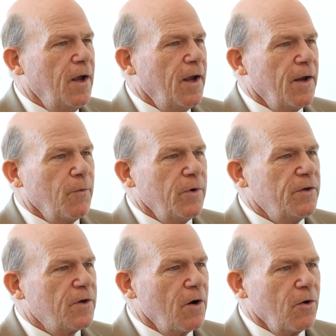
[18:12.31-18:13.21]
And we
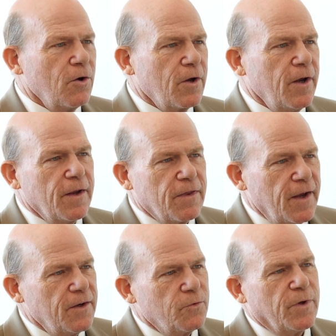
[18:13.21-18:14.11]
start looking at
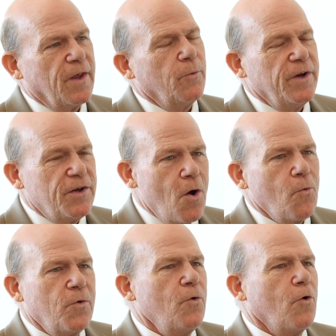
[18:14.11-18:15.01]
things that we
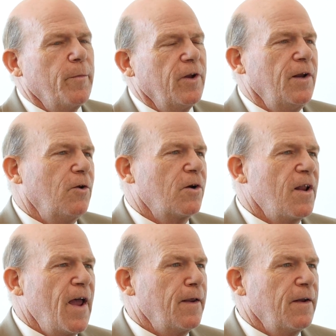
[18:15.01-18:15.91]
don't normally look
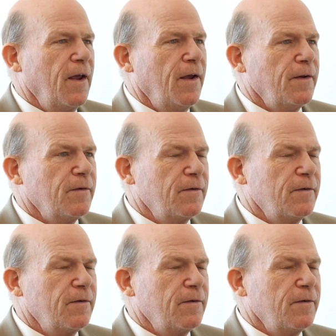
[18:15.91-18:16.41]
at. And